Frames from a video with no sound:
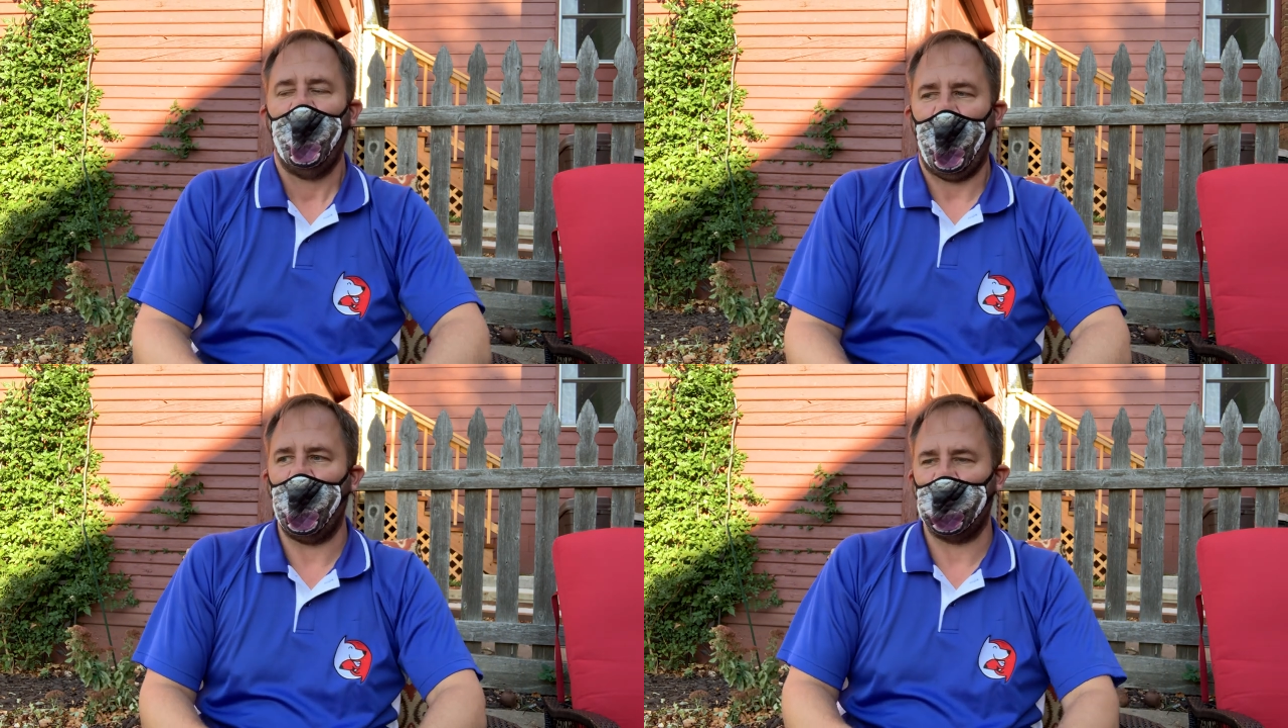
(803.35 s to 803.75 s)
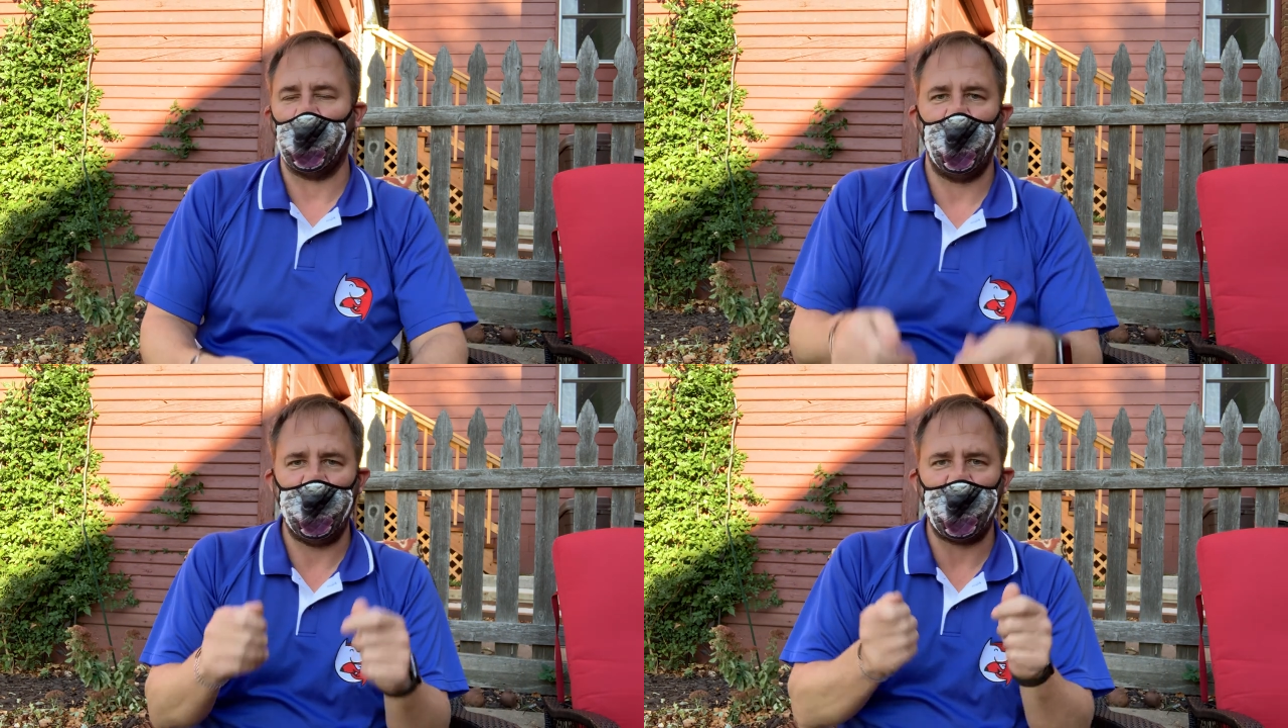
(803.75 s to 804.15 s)
And then,
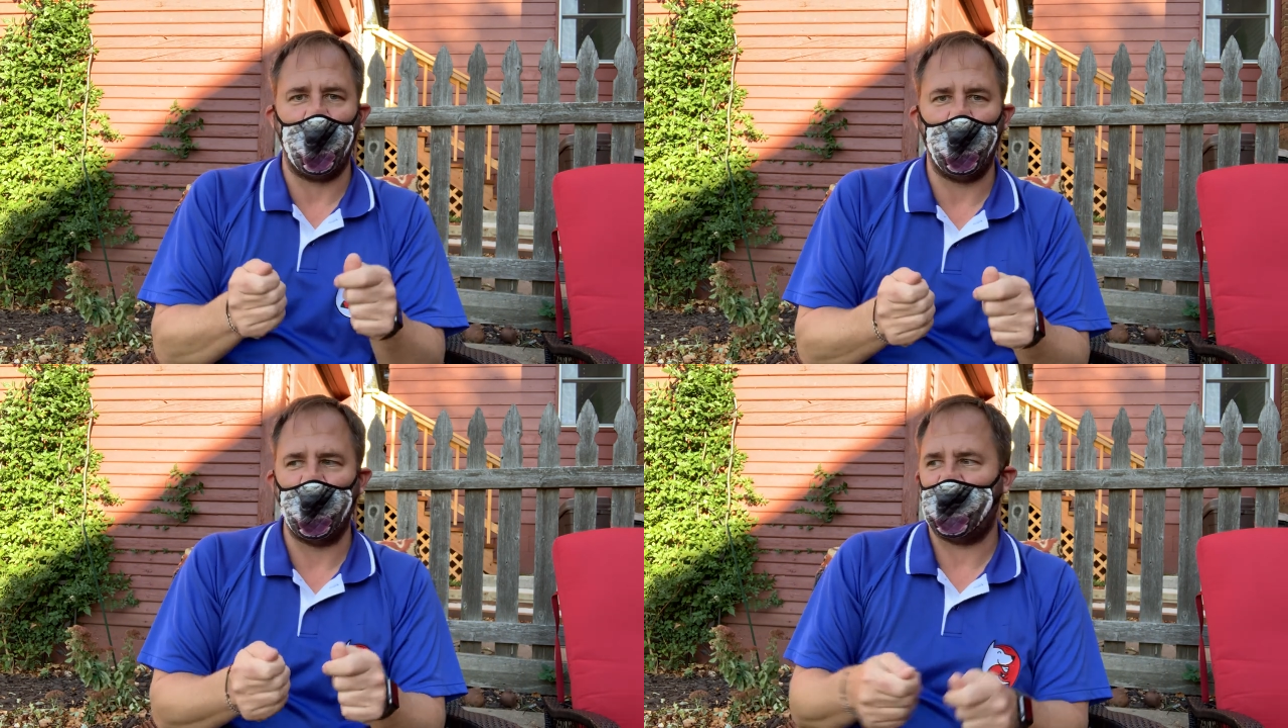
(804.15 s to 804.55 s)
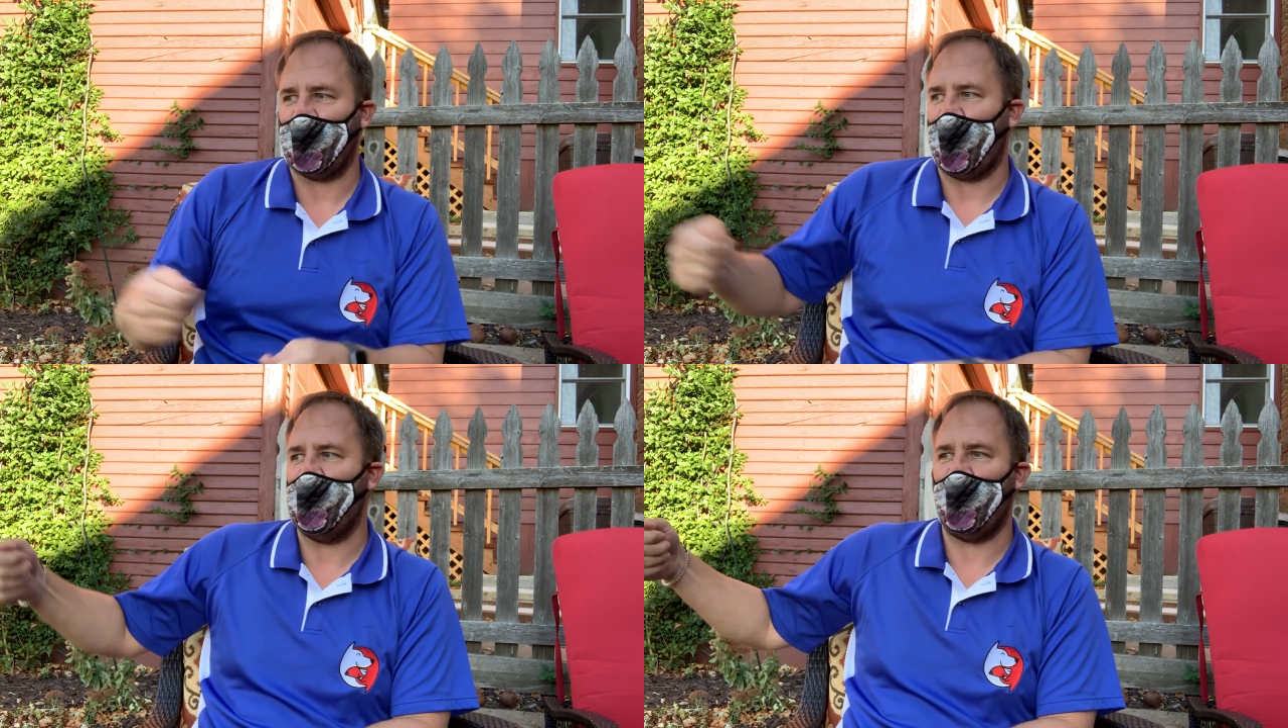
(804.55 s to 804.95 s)
so he's got a bully
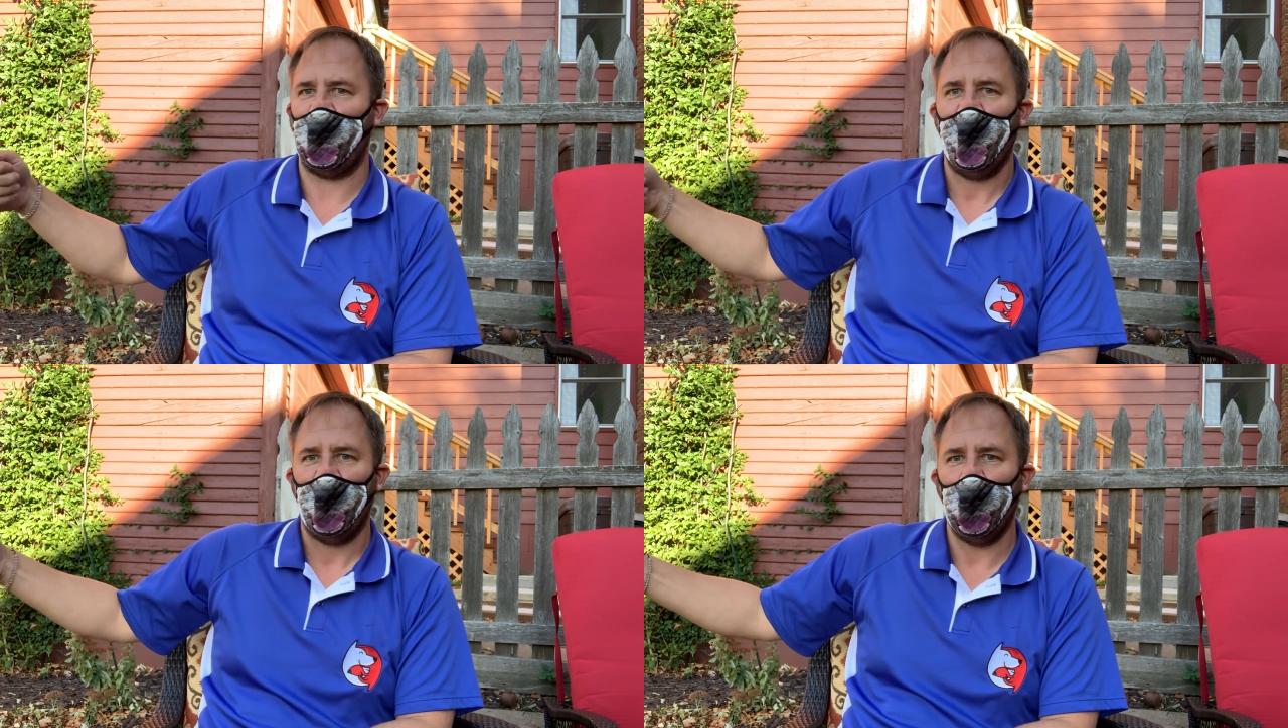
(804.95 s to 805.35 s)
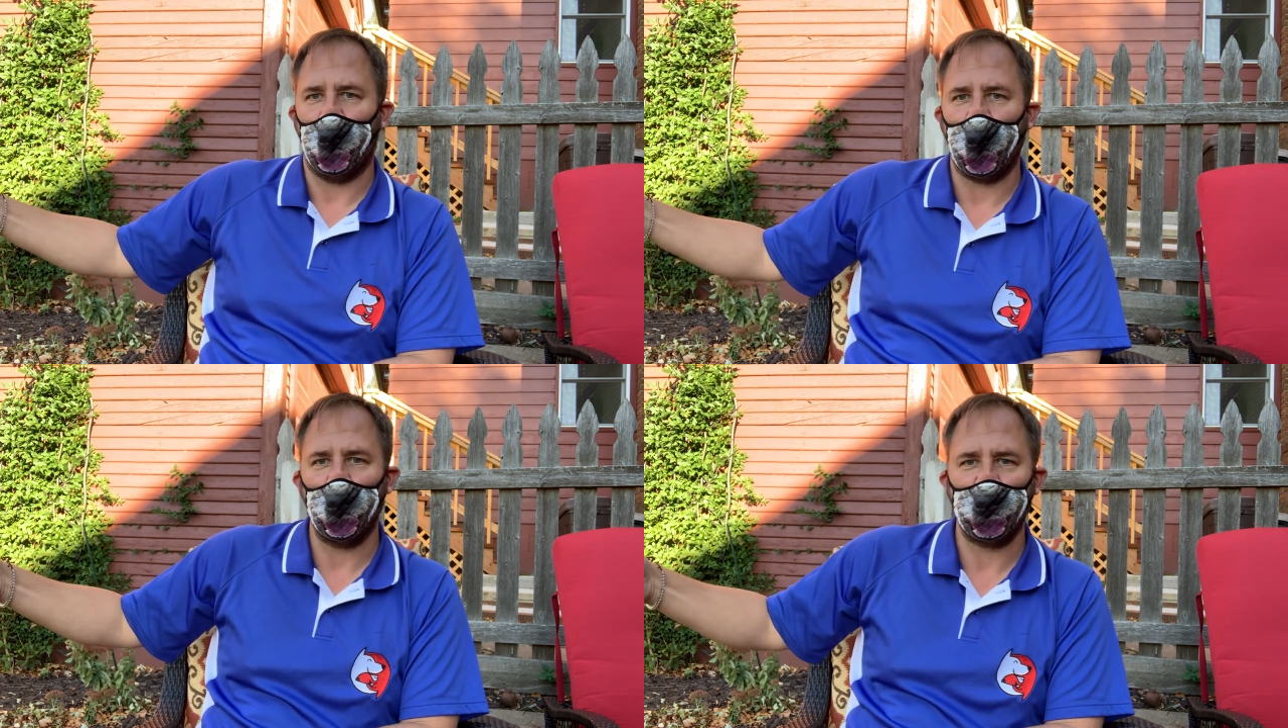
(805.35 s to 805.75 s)
stick, and then you
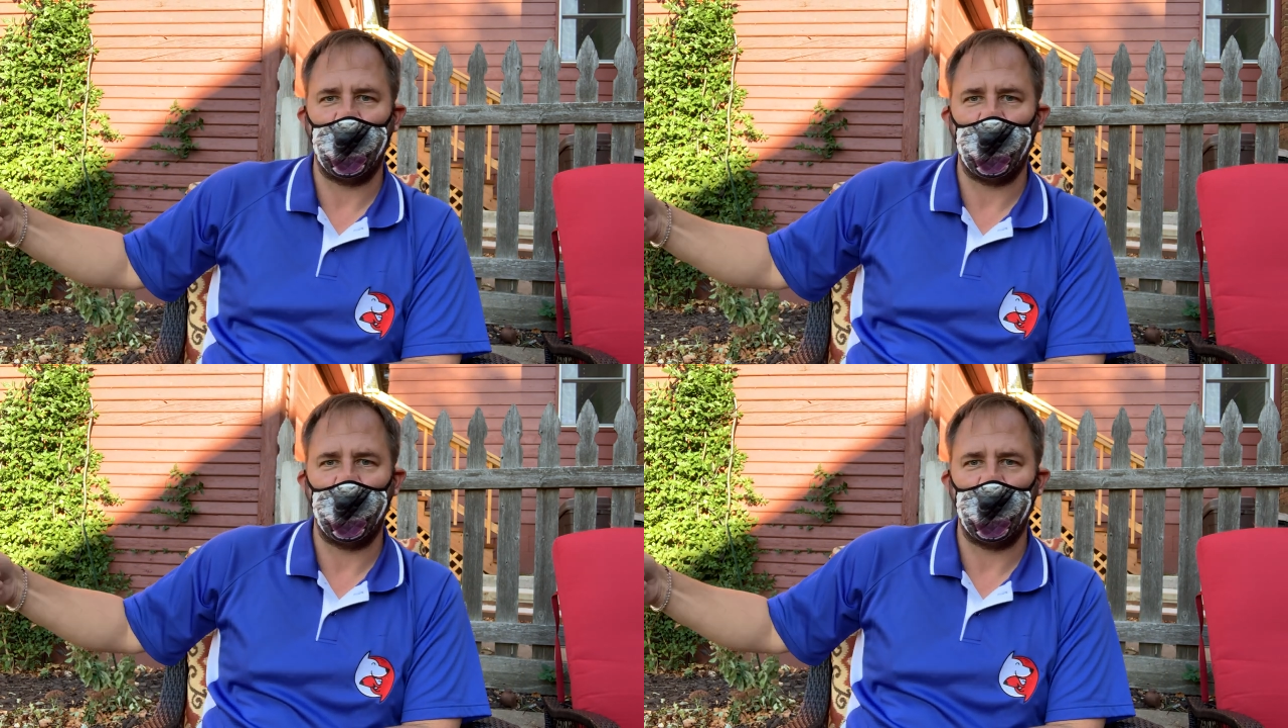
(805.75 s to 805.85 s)
approach